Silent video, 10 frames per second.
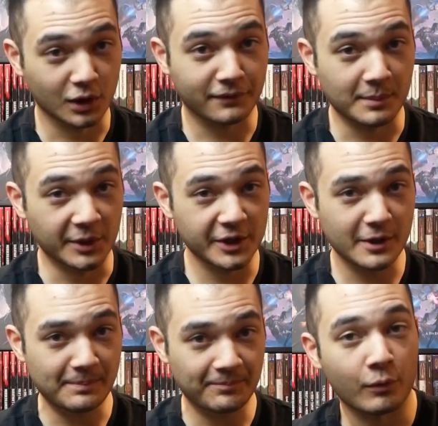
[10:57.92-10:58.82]
Look
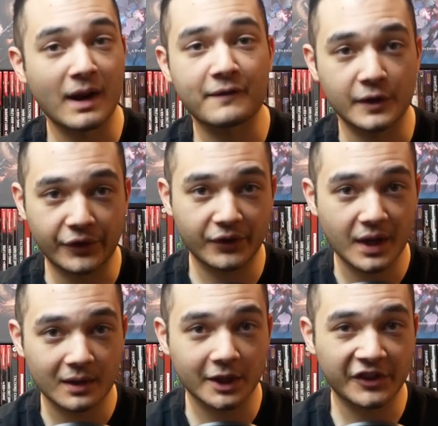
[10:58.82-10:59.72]
familiar? For reference,
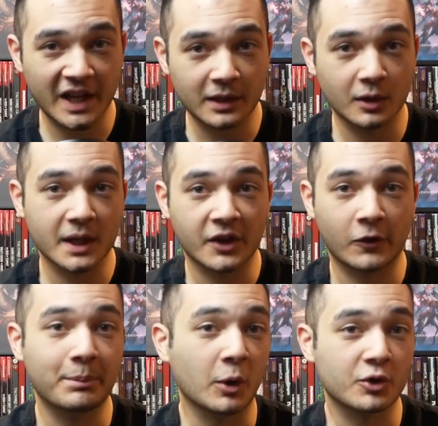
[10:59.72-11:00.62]
let's take a look at
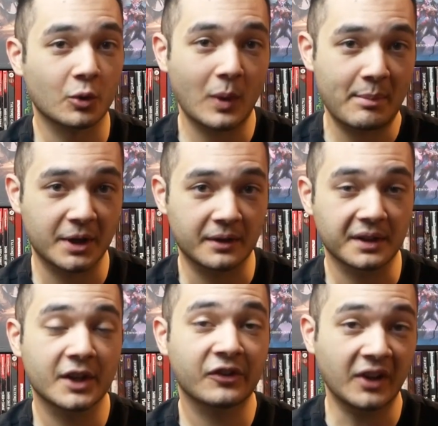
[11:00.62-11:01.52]
Spiritual Weapon,
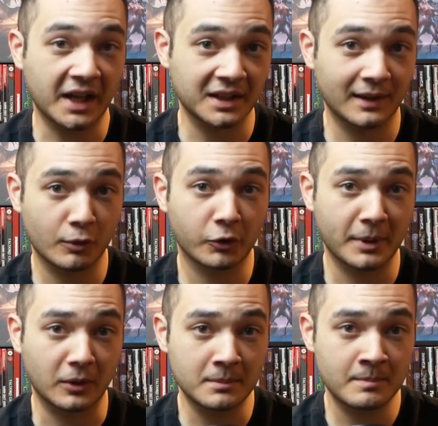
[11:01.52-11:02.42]
a 2nd level
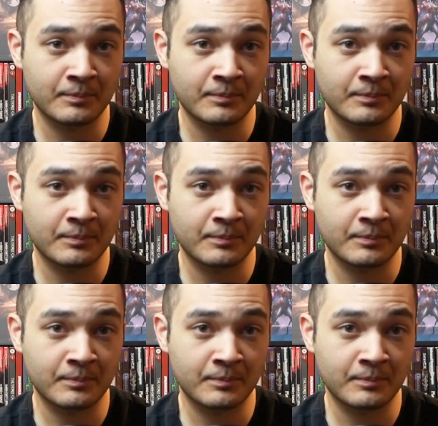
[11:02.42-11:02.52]
spell.